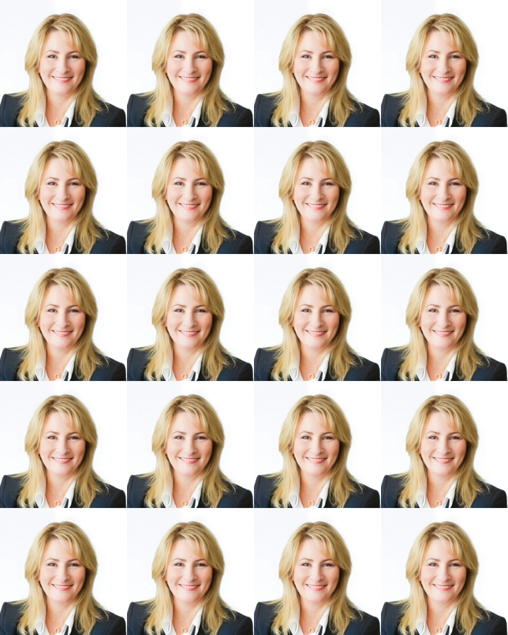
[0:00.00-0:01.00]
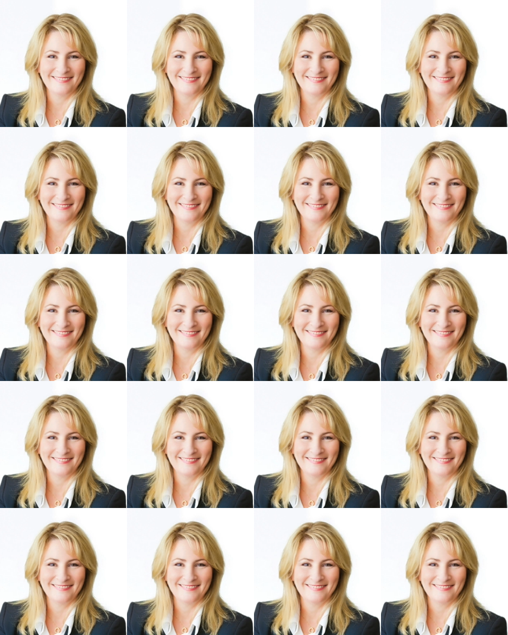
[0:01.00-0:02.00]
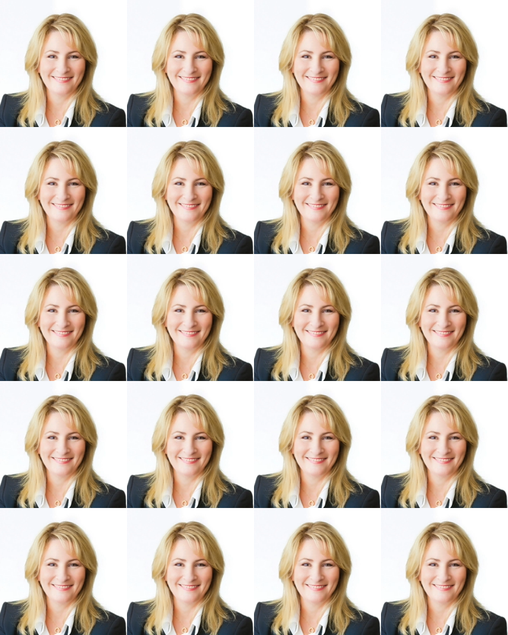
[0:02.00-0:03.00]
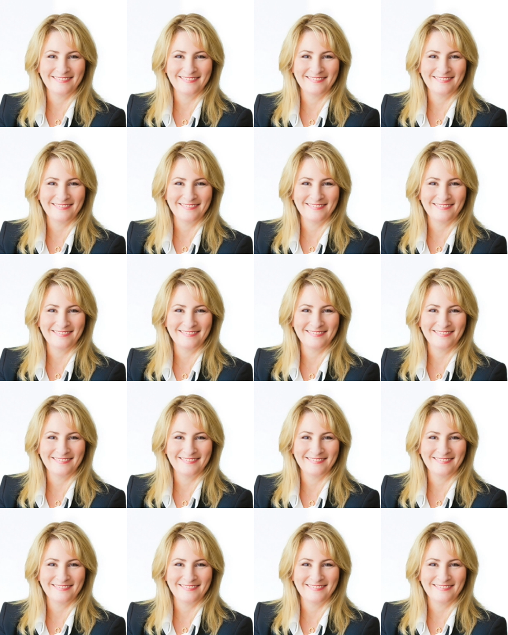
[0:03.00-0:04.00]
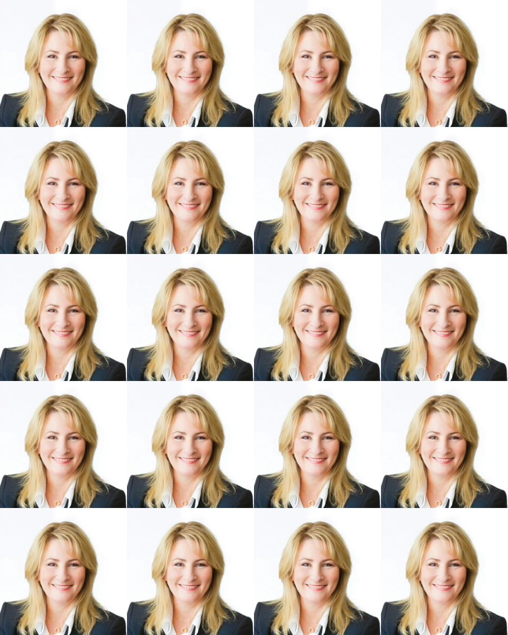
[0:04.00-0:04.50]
(no lip movement)